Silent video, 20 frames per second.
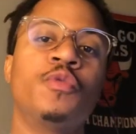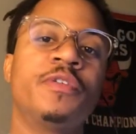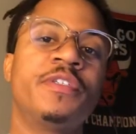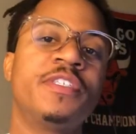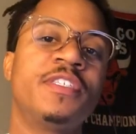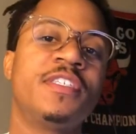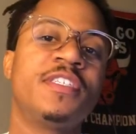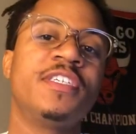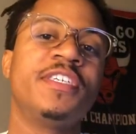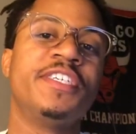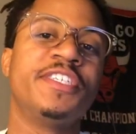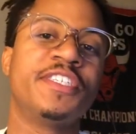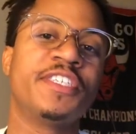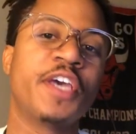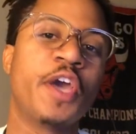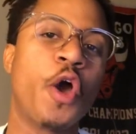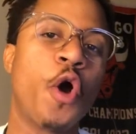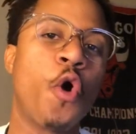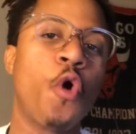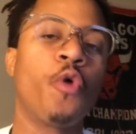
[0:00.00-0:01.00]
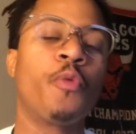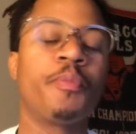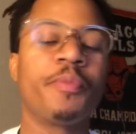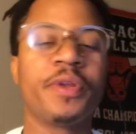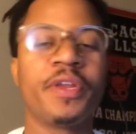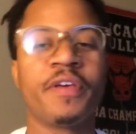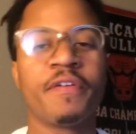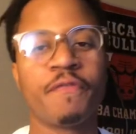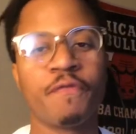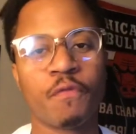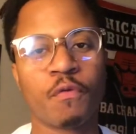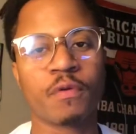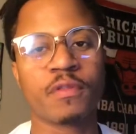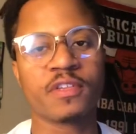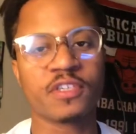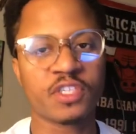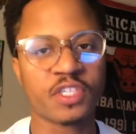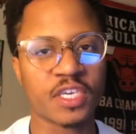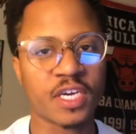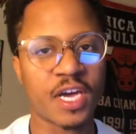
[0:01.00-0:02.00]
season opening for the
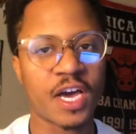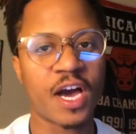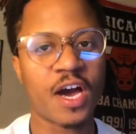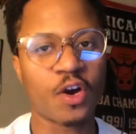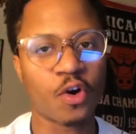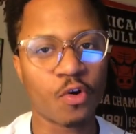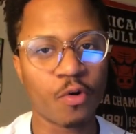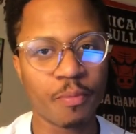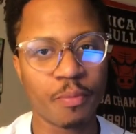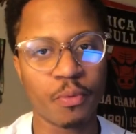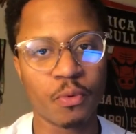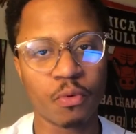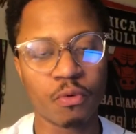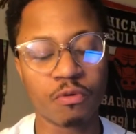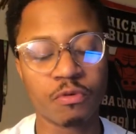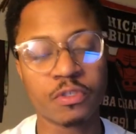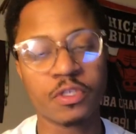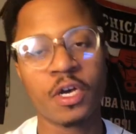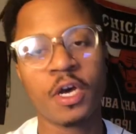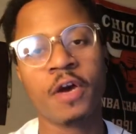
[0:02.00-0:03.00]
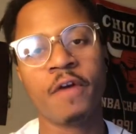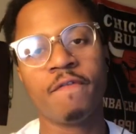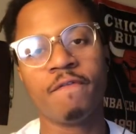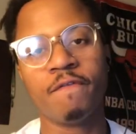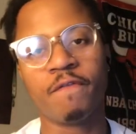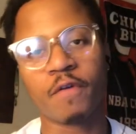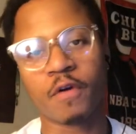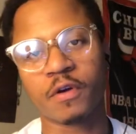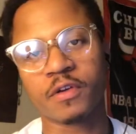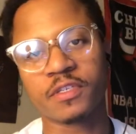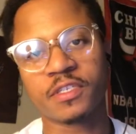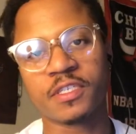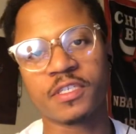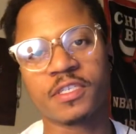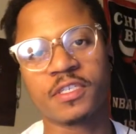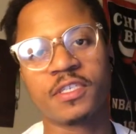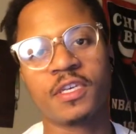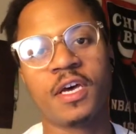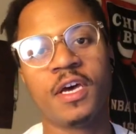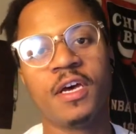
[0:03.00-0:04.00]
Chicago Bulls versus